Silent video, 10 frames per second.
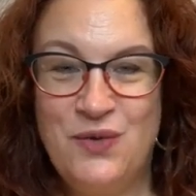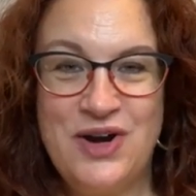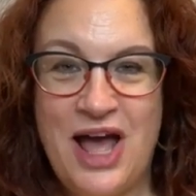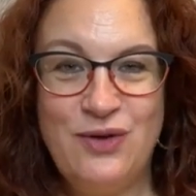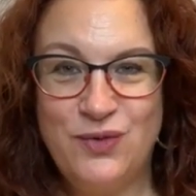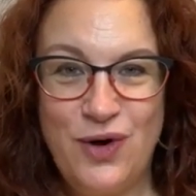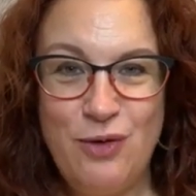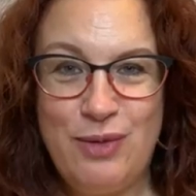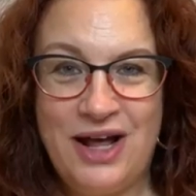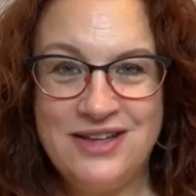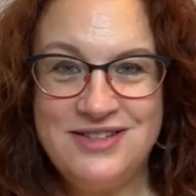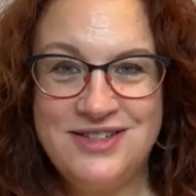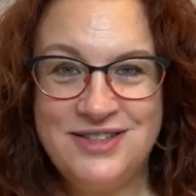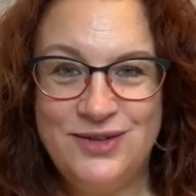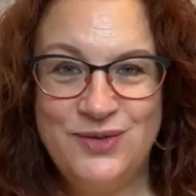We're not
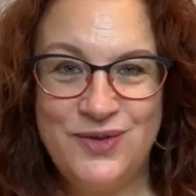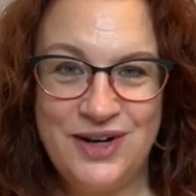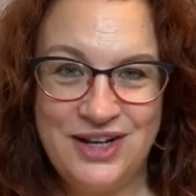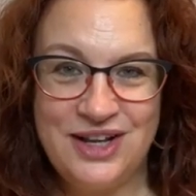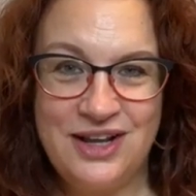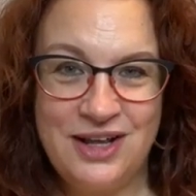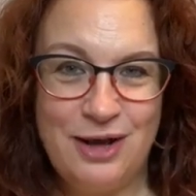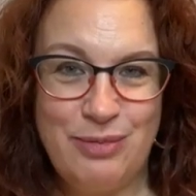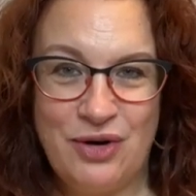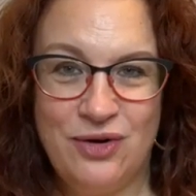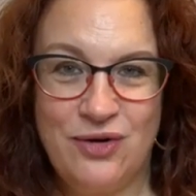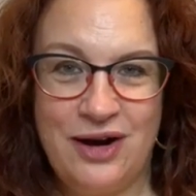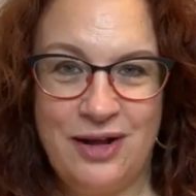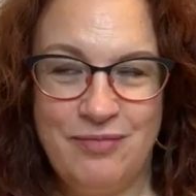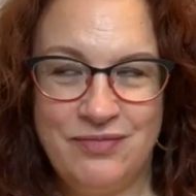robots running a
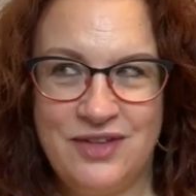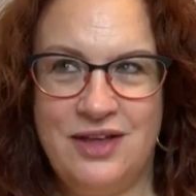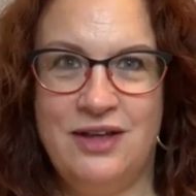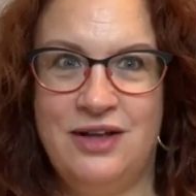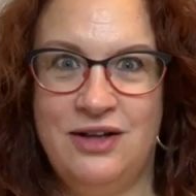program. God,